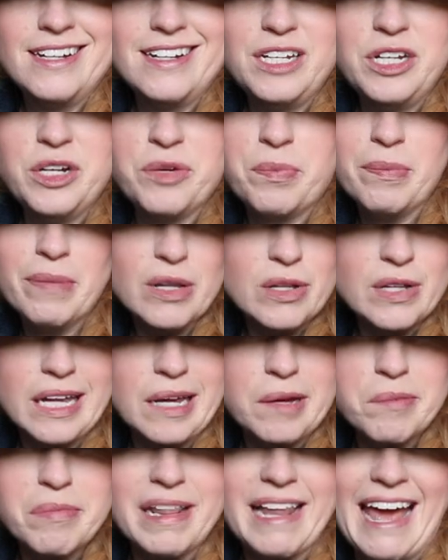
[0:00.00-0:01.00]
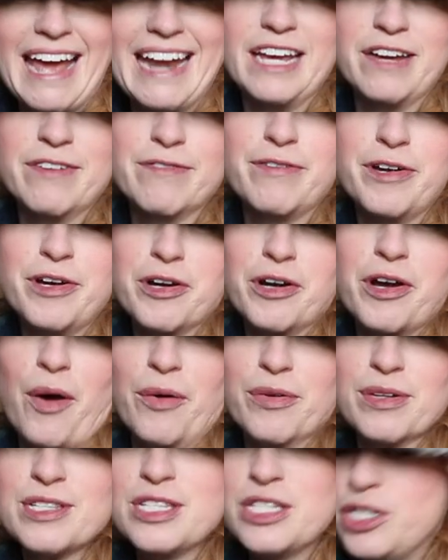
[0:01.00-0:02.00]
your milking planning for your
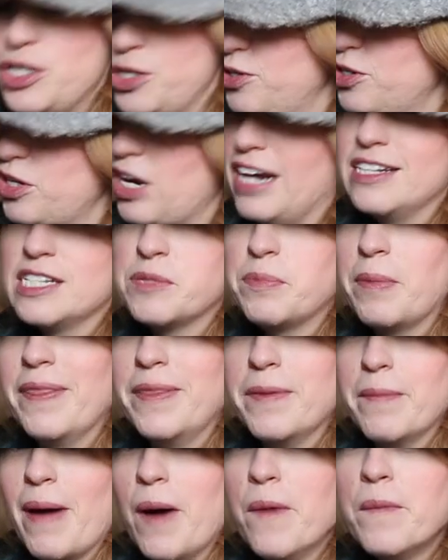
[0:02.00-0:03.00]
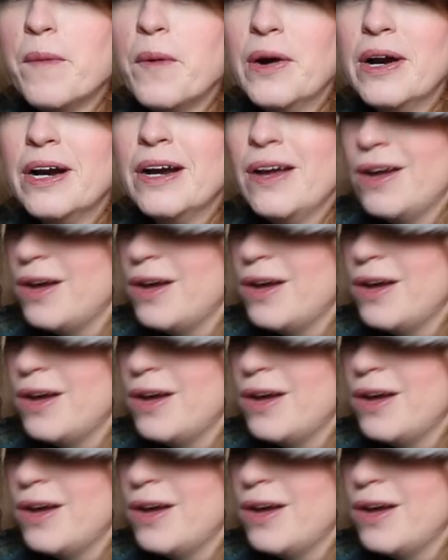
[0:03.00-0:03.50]
goats? Do you try to spread them out more